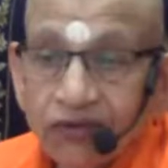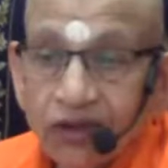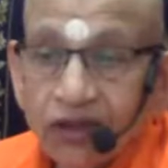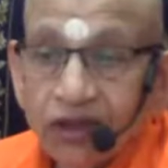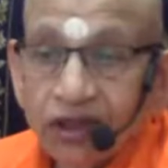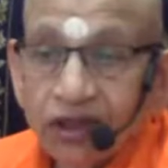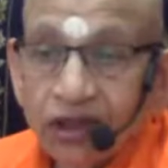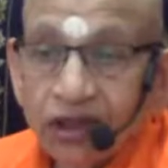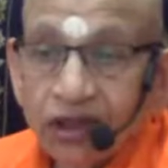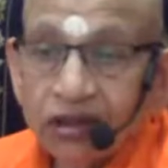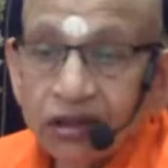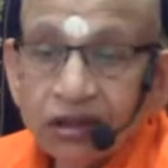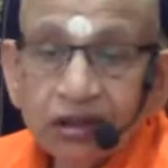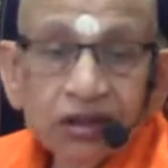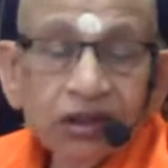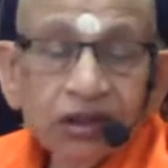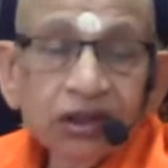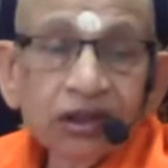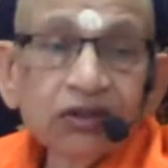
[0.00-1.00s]
knowledge
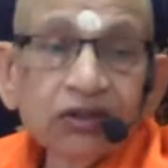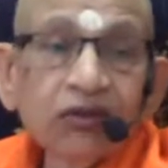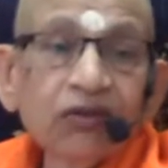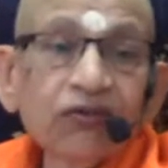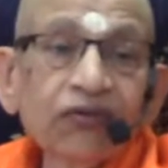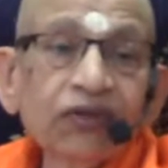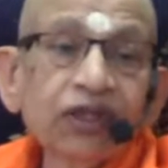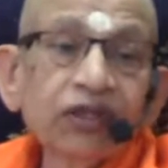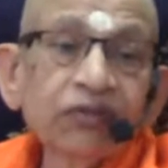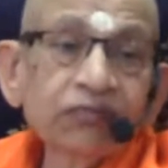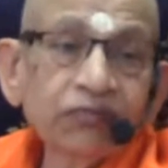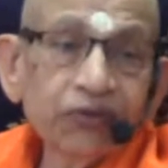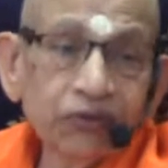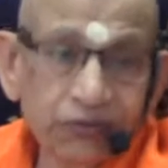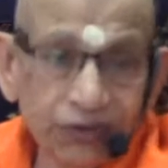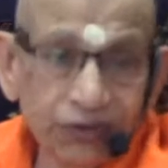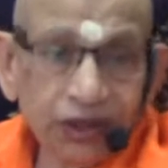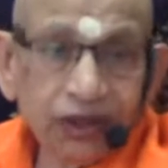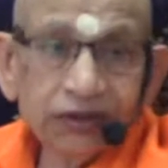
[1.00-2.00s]
is always
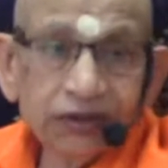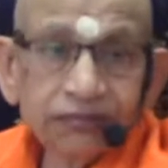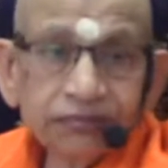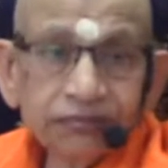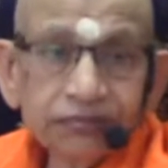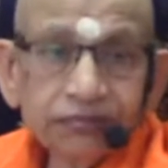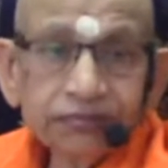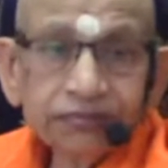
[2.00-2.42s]
impermanent.